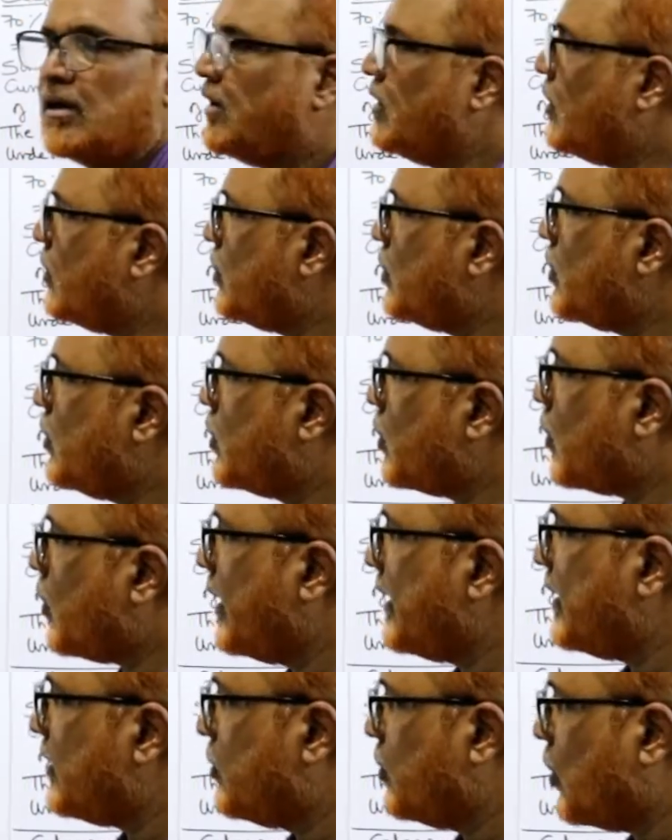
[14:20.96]
Now
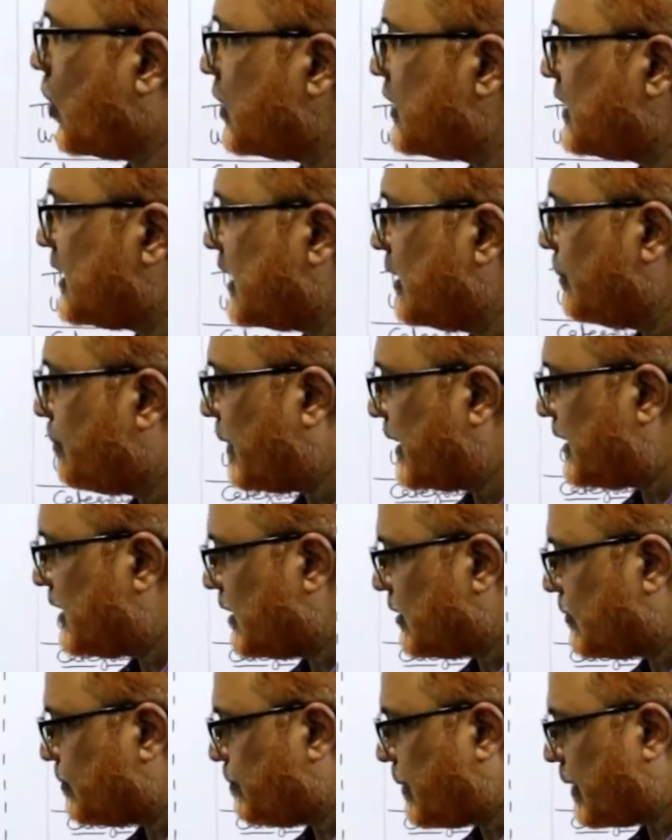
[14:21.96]
draw a dotted
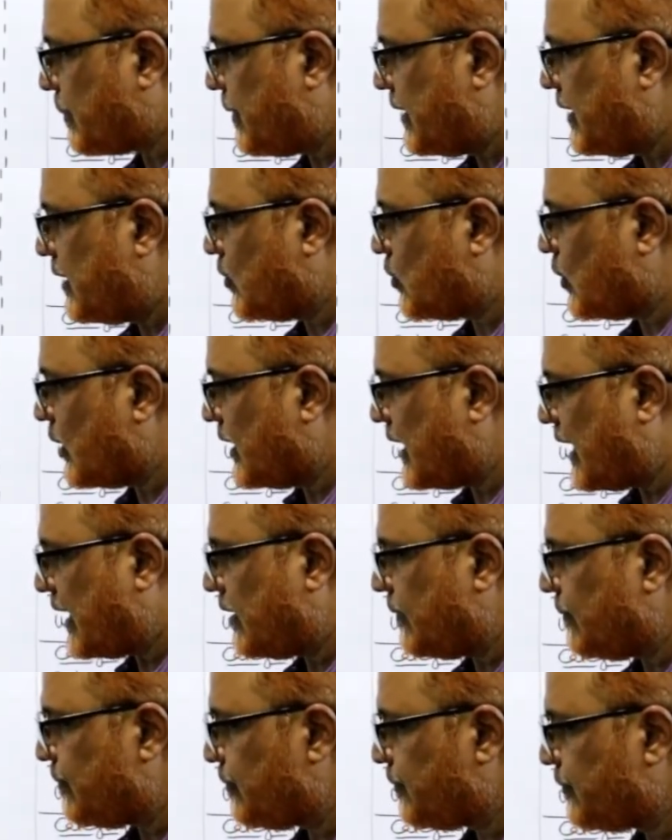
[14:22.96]
perpendicular
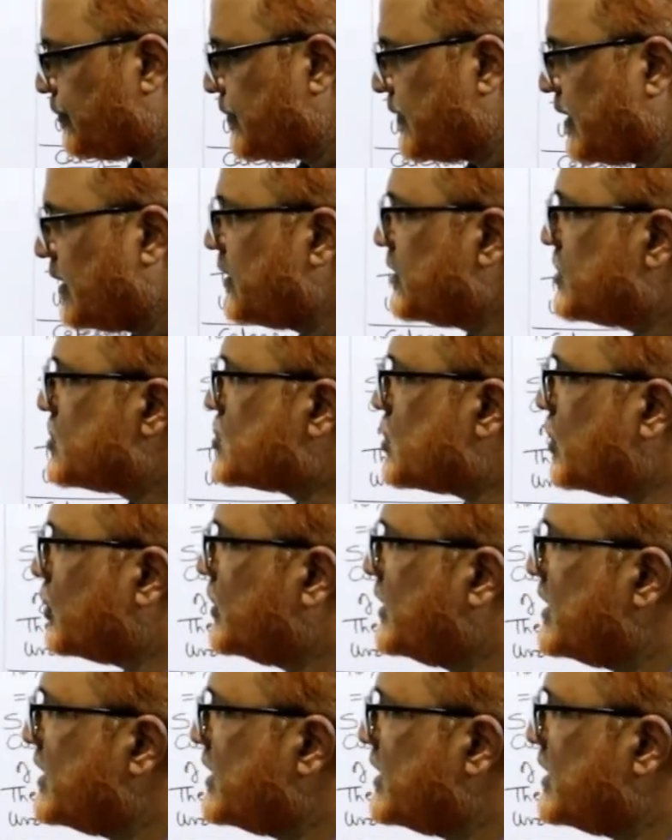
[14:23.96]
line. So